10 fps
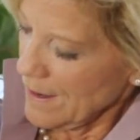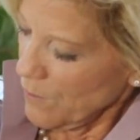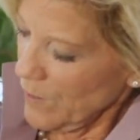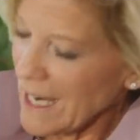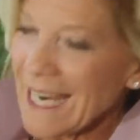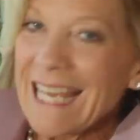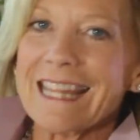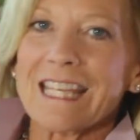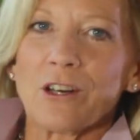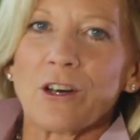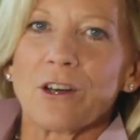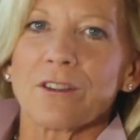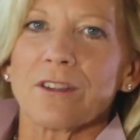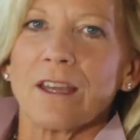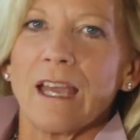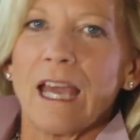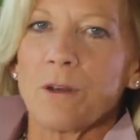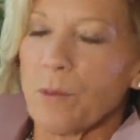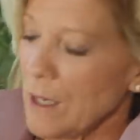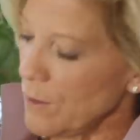we hit the earth,
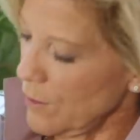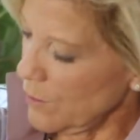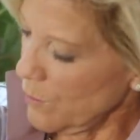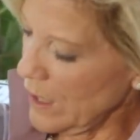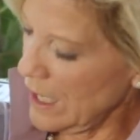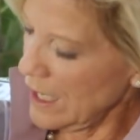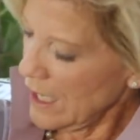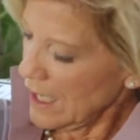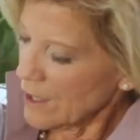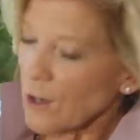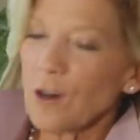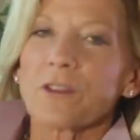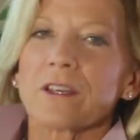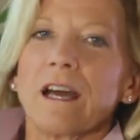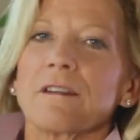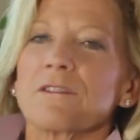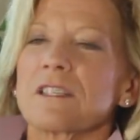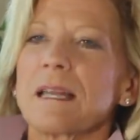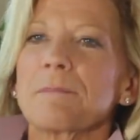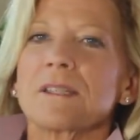and the earth kind of
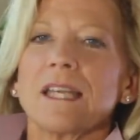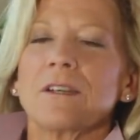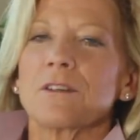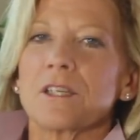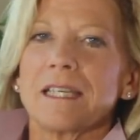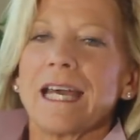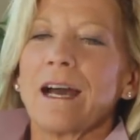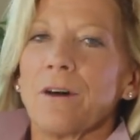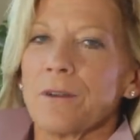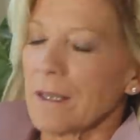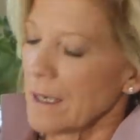steps the energy down.